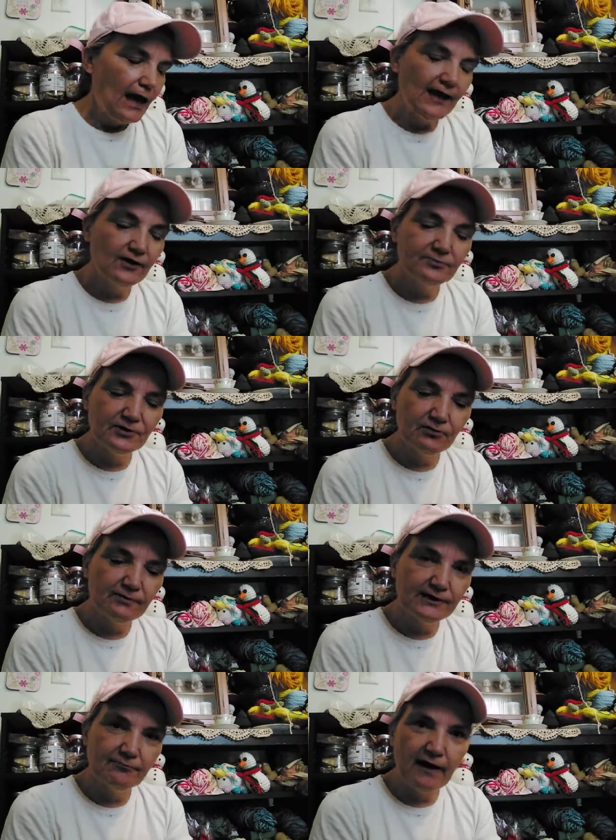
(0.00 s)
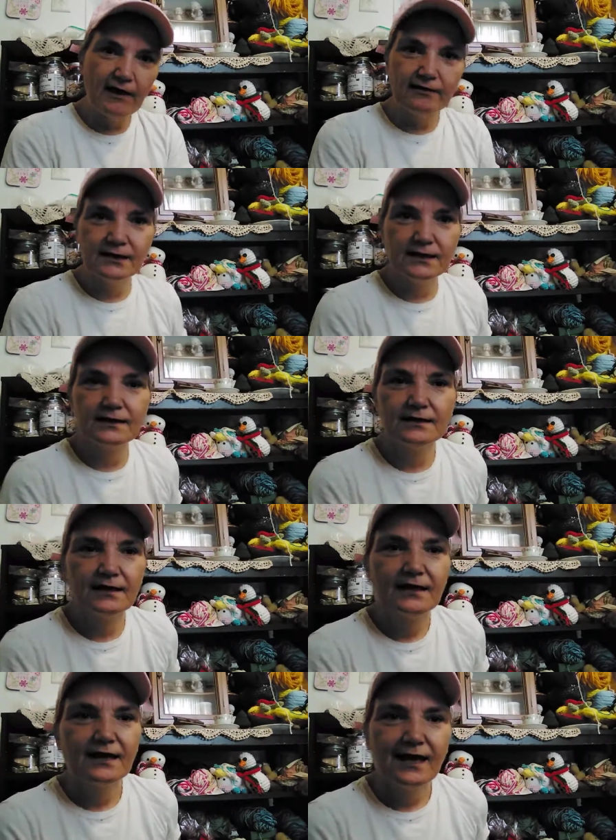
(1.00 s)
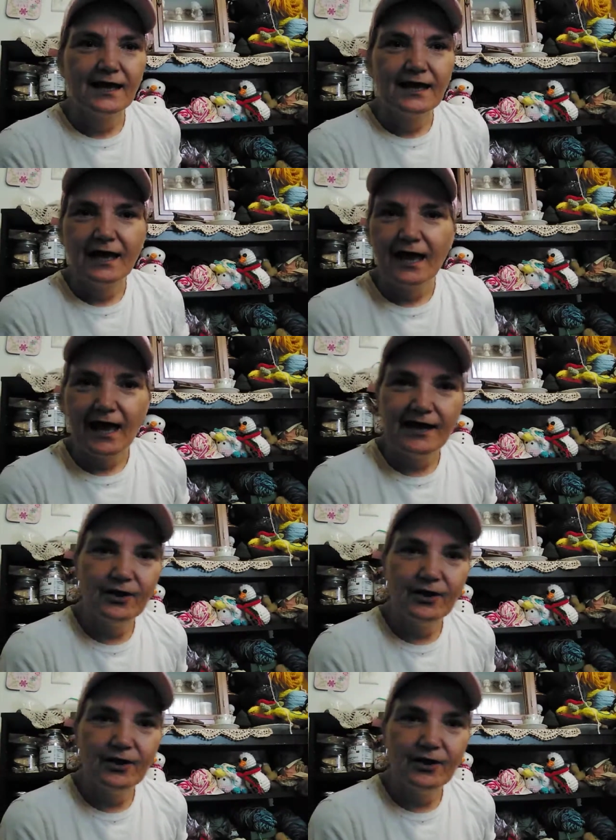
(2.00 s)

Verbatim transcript: I hope you're really well. I